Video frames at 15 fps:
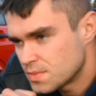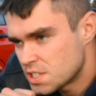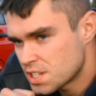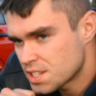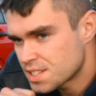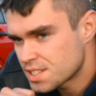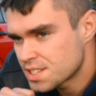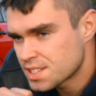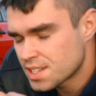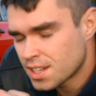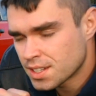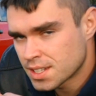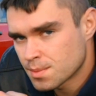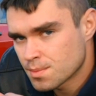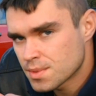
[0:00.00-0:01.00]
Just
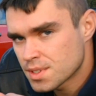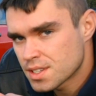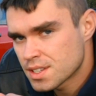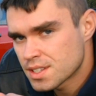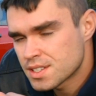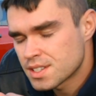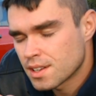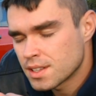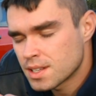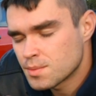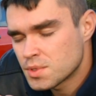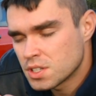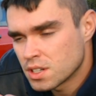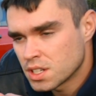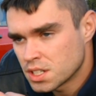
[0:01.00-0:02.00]
sell them. Sell them
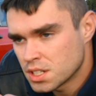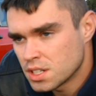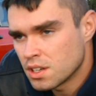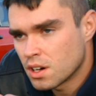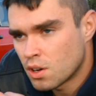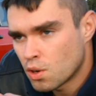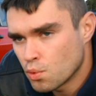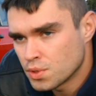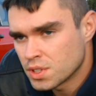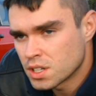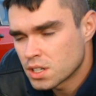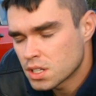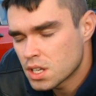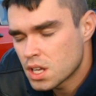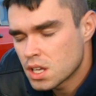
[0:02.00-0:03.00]
to a good owner.
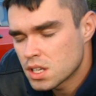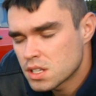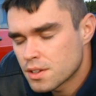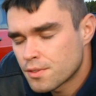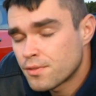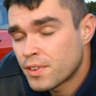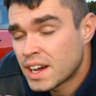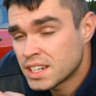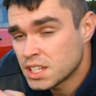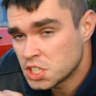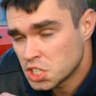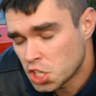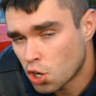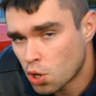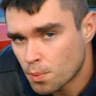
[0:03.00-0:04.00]
Find a
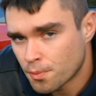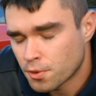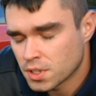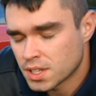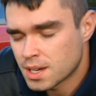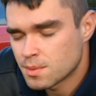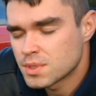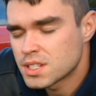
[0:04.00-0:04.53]
good home for them.